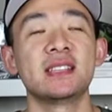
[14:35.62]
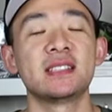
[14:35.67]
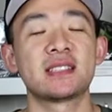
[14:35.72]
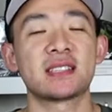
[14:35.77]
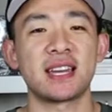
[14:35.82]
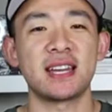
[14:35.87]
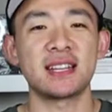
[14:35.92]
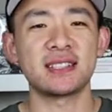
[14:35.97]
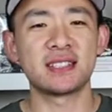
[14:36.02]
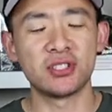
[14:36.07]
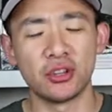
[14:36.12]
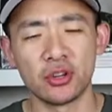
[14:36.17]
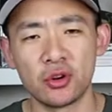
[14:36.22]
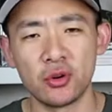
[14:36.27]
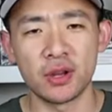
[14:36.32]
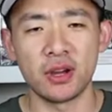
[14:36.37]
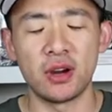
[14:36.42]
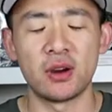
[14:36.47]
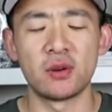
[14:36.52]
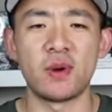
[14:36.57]
is kind of still
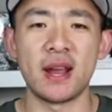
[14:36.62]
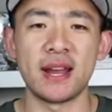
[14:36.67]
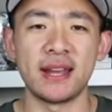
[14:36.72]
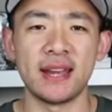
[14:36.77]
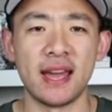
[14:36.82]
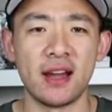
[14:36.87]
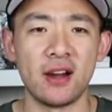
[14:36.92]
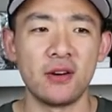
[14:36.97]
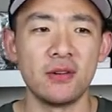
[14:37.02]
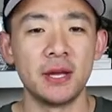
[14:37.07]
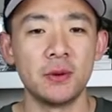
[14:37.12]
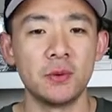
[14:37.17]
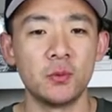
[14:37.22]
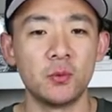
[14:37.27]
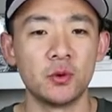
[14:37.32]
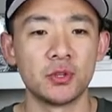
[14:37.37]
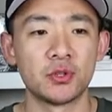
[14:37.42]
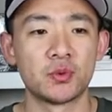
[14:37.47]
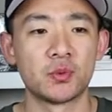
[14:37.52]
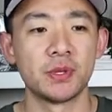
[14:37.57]
going on right now, but
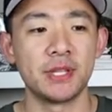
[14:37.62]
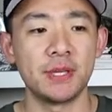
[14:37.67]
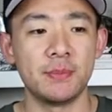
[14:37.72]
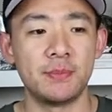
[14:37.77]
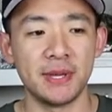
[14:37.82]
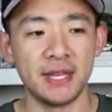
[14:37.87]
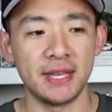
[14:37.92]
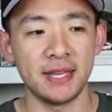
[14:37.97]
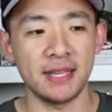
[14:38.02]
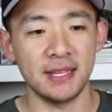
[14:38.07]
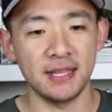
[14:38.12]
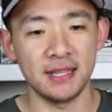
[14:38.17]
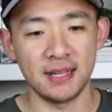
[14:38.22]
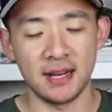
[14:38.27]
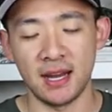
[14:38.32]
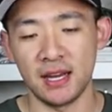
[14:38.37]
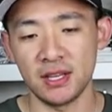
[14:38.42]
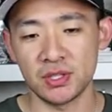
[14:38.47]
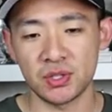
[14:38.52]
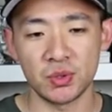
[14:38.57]
was really big in
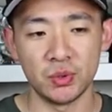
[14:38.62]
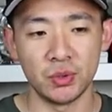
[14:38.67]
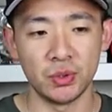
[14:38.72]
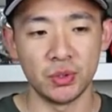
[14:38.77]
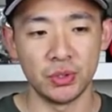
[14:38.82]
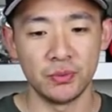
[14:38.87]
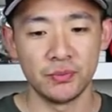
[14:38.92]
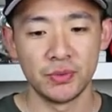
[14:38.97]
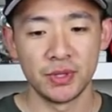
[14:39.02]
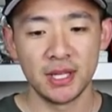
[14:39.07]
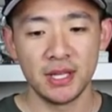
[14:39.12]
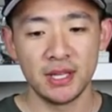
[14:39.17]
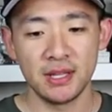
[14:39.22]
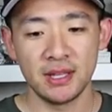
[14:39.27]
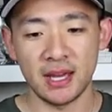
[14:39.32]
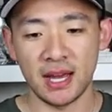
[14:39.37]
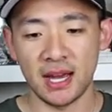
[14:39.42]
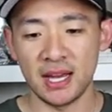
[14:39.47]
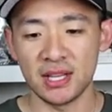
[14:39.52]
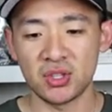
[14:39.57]
high school
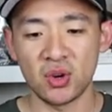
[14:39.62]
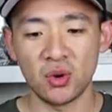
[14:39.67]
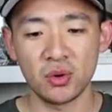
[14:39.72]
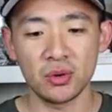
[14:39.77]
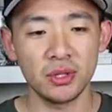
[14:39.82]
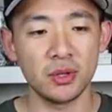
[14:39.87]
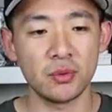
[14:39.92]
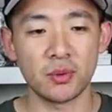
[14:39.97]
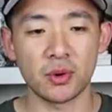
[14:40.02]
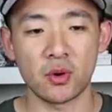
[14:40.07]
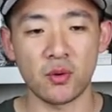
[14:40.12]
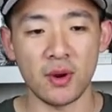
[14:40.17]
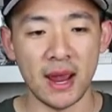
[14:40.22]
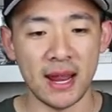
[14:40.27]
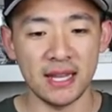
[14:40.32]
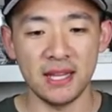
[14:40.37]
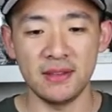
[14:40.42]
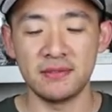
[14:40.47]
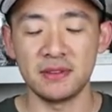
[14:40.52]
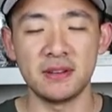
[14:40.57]
that I totally
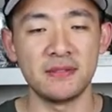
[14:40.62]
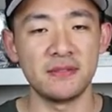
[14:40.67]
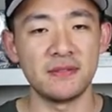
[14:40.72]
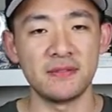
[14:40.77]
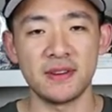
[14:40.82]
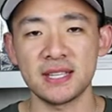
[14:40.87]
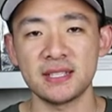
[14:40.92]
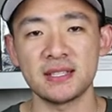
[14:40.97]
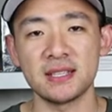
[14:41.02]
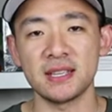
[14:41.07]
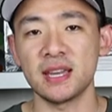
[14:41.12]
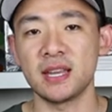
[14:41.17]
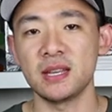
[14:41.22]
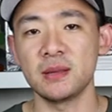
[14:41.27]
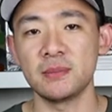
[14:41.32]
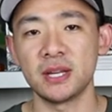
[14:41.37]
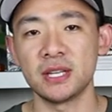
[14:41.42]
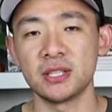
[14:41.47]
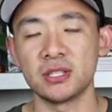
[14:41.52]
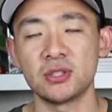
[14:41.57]
regret even investing any
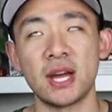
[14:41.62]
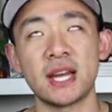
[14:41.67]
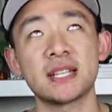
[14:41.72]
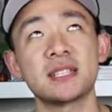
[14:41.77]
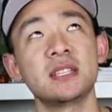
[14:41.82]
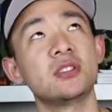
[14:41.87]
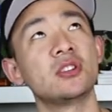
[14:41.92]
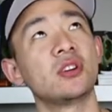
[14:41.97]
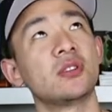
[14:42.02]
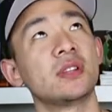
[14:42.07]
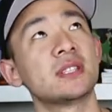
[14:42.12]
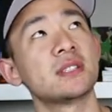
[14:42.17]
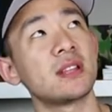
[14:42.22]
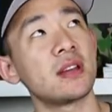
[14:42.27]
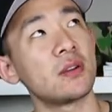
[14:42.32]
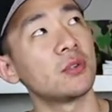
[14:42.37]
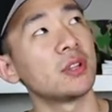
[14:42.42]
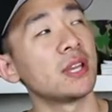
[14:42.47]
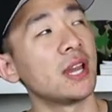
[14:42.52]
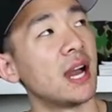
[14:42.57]
money to. Actually, no, it's
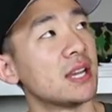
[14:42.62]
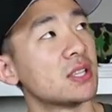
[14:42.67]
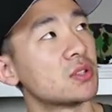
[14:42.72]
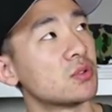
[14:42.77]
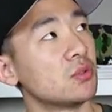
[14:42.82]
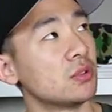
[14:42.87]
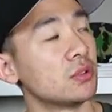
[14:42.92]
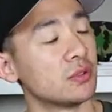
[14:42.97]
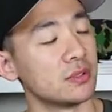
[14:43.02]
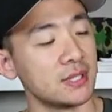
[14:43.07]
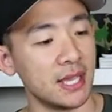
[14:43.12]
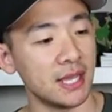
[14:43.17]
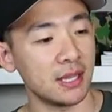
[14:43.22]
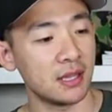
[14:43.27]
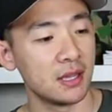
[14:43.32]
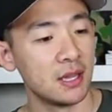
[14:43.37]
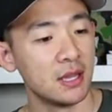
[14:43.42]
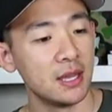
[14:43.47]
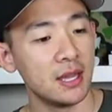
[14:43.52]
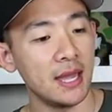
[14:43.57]
not really high school. It was like
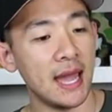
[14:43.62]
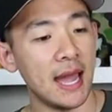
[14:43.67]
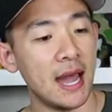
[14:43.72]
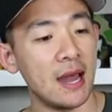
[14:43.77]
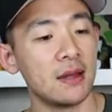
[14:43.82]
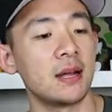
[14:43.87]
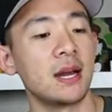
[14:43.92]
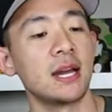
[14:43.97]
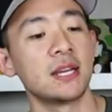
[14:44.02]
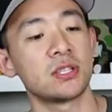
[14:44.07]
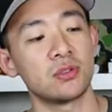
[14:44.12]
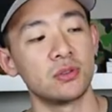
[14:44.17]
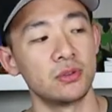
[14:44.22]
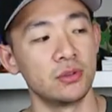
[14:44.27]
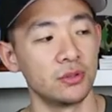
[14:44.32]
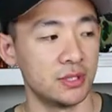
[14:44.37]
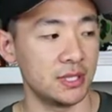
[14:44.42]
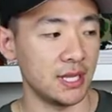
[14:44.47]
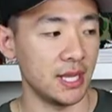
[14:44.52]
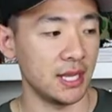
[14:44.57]
out of high school.
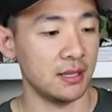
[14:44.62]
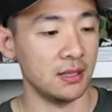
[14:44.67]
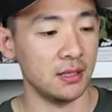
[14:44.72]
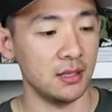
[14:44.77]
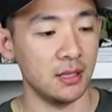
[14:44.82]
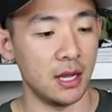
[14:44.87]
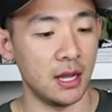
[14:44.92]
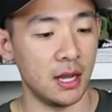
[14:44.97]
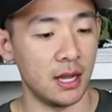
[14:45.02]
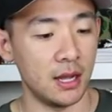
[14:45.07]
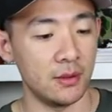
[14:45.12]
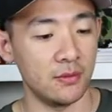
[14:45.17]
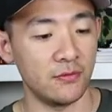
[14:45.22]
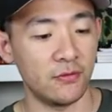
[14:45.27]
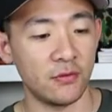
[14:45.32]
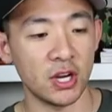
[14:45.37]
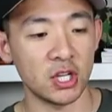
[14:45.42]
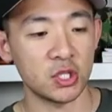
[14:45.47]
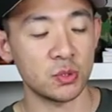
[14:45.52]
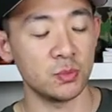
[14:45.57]
It was like uh,
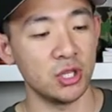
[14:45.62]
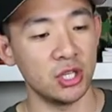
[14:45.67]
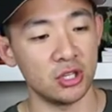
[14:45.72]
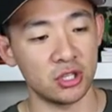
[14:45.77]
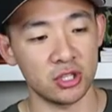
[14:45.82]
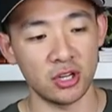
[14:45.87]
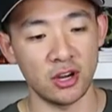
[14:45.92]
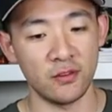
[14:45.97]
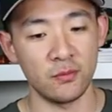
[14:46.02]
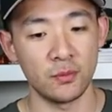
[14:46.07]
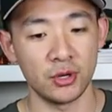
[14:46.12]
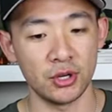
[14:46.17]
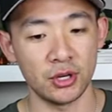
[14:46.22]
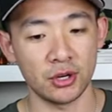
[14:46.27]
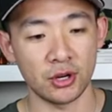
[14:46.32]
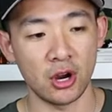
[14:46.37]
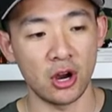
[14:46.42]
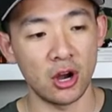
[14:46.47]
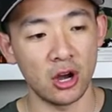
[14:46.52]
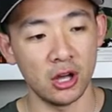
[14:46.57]
freshman year, sophomore
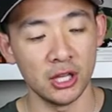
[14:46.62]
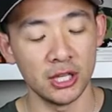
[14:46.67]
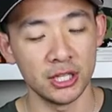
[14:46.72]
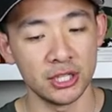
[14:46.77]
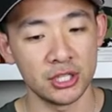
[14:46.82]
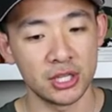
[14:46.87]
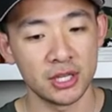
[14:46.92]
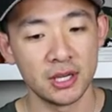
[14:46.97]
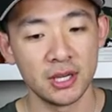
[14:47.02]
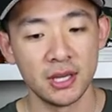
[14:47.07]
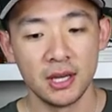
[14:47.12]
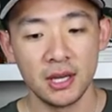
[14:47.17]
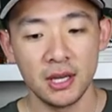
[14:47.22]
year, college.